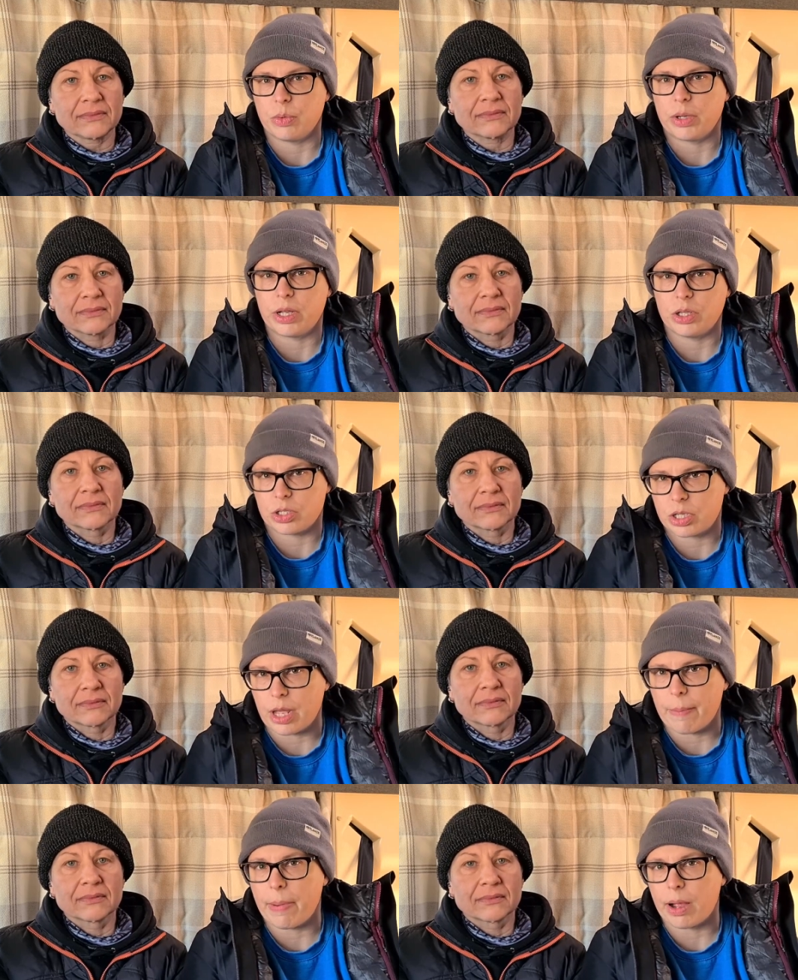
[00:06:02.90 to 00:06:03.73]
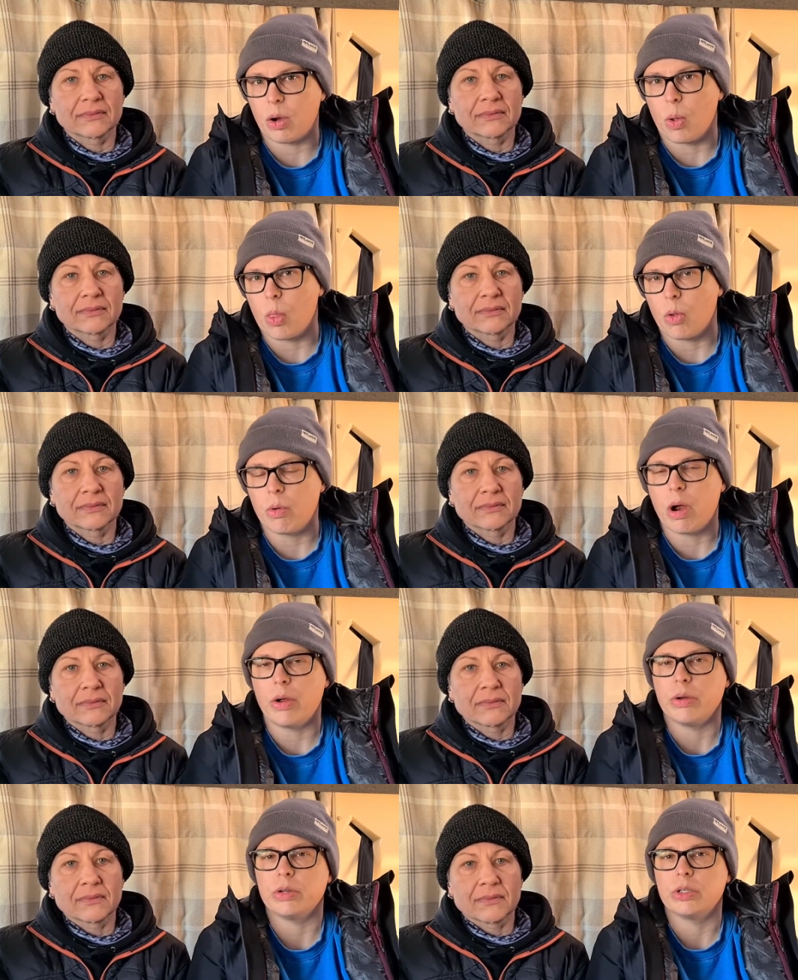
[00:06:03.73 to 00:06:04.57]
Speaker 1: so we can just get back on the
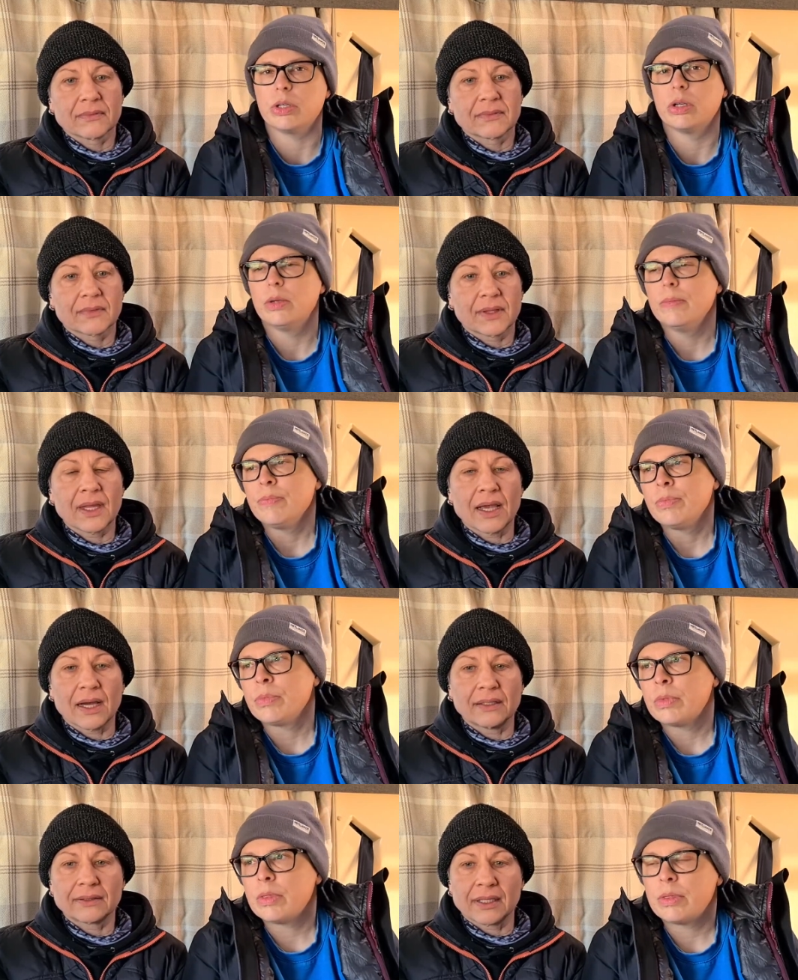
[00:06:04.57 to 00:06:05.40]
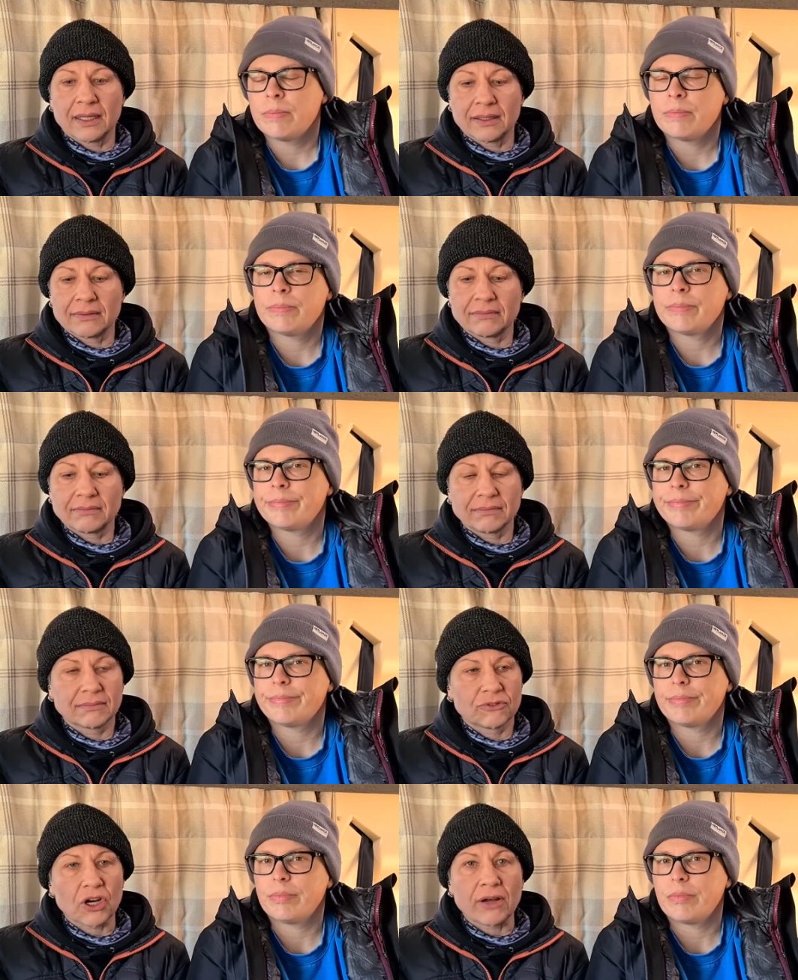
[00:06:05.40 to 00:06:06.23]
road, yeah, and
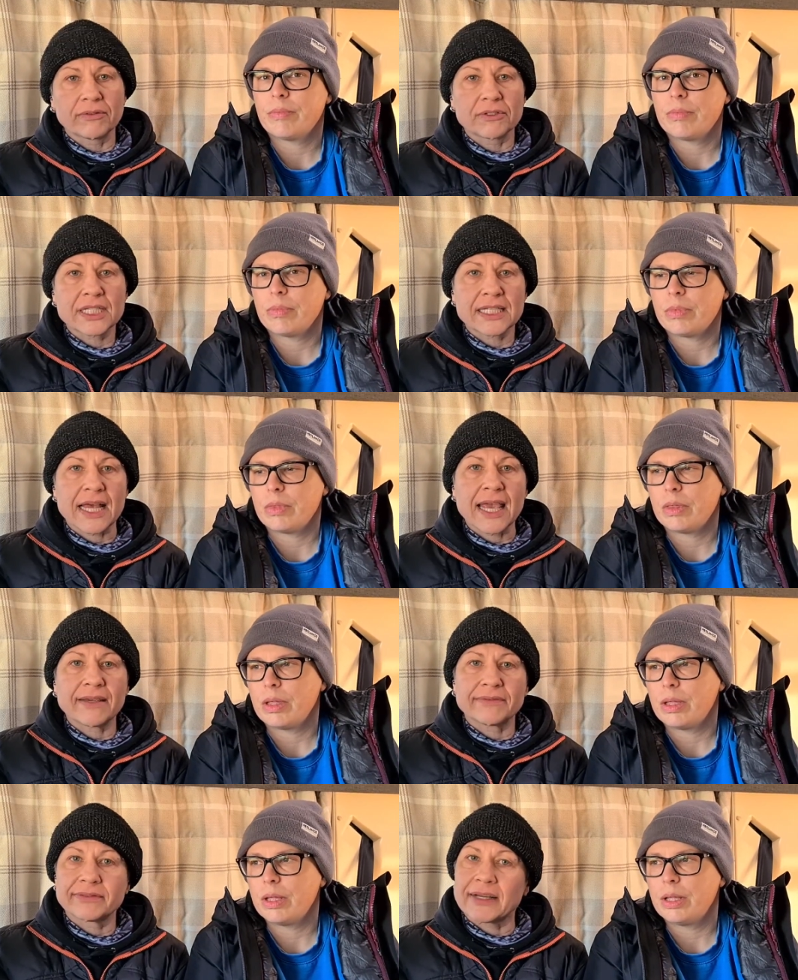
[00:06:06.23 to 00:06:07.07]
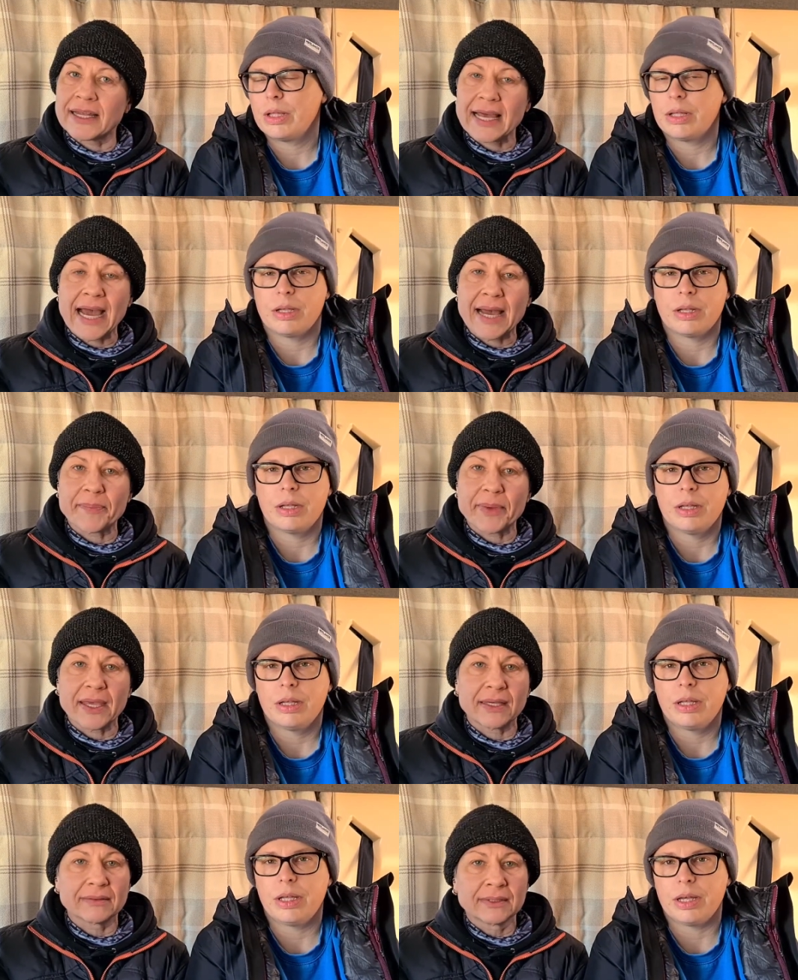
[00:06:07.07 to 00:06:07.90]
Speaker 2: travel safe and
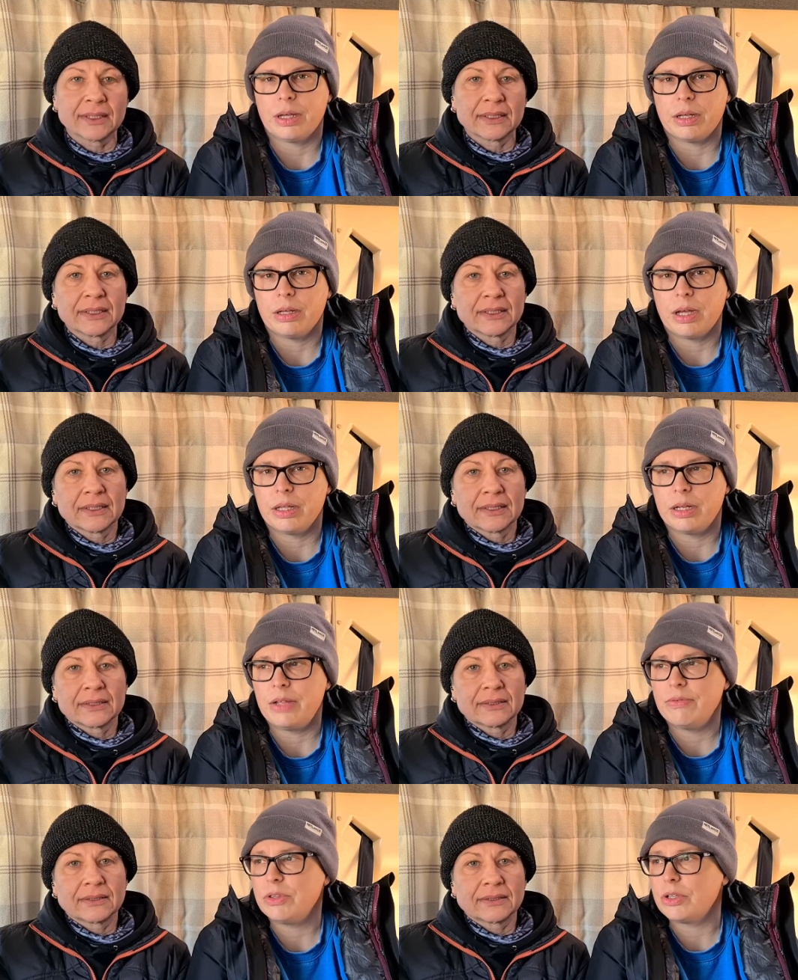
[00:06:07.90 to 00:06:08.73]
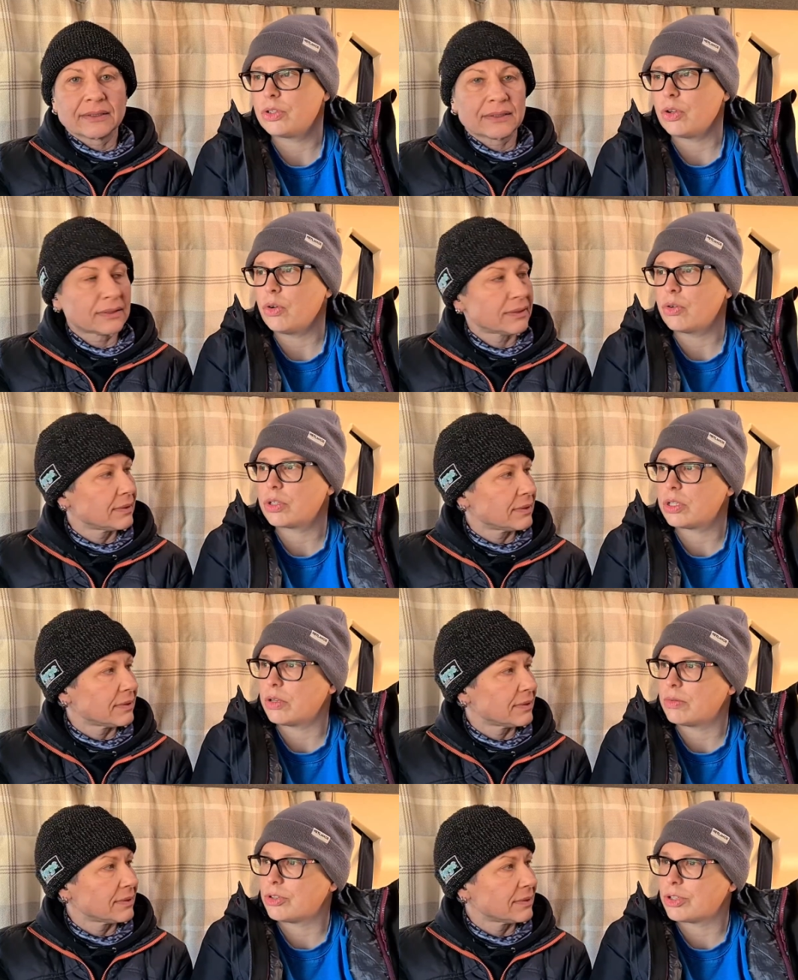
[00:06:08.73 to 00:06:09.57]
happy.
Speaker 1: Yeah, and even the dogs
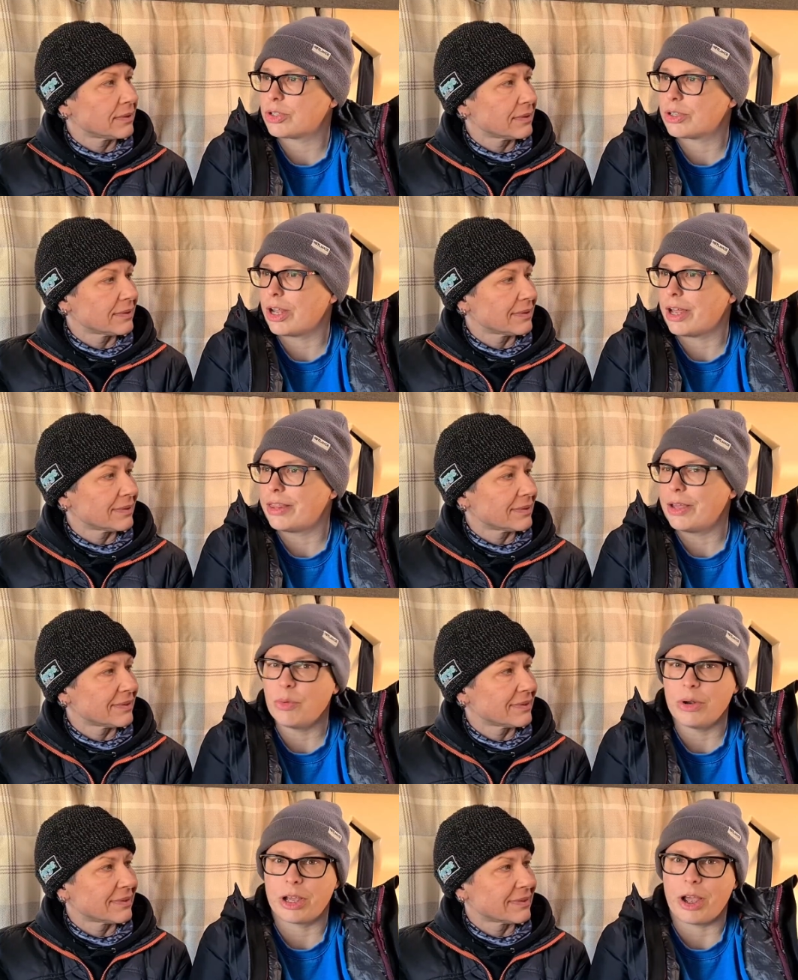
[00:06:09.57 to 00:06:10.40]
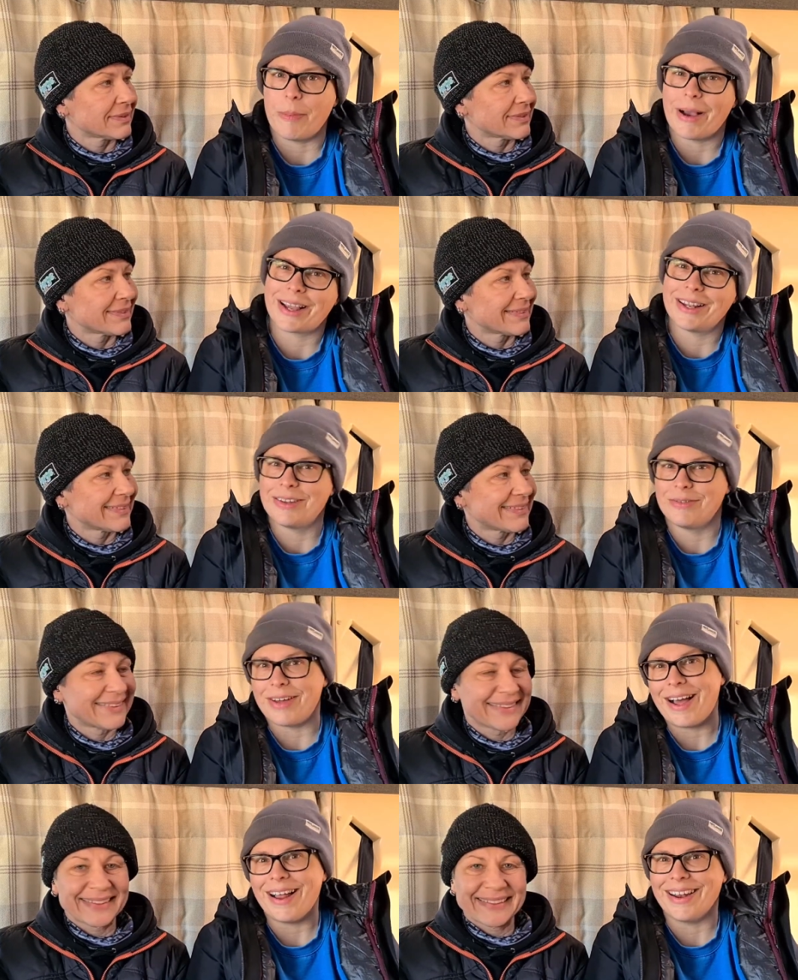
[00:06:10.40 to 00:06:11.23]
are just like they want to go back in the
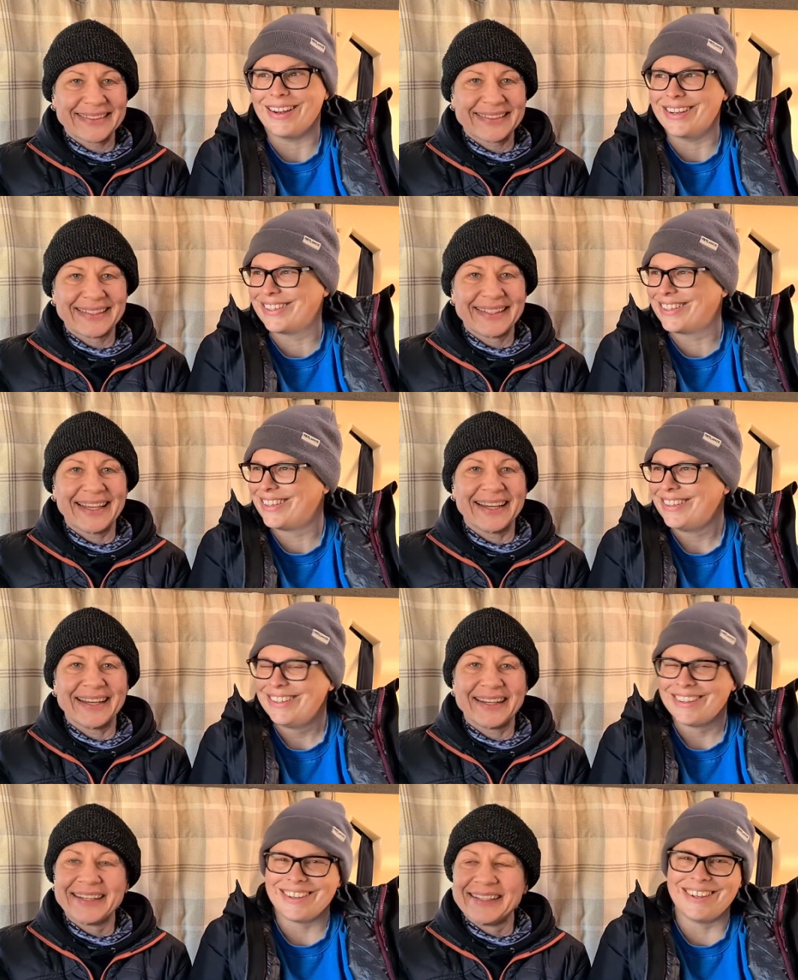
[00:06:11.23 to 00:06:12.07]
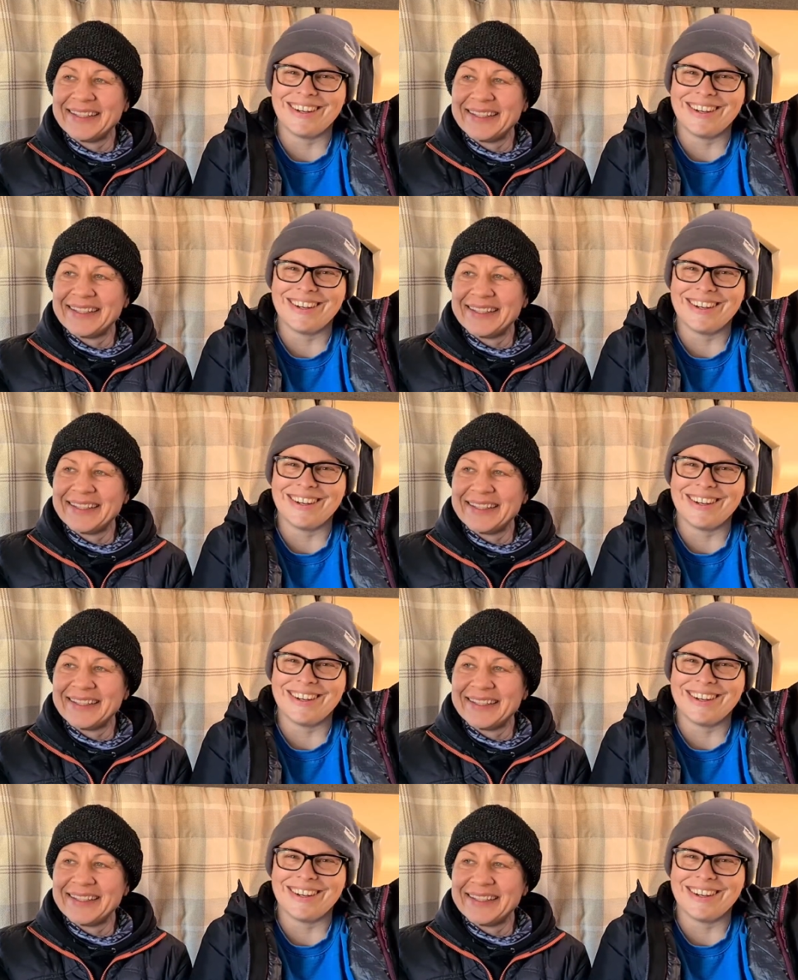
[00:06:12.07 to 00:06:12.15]
van. Yeah.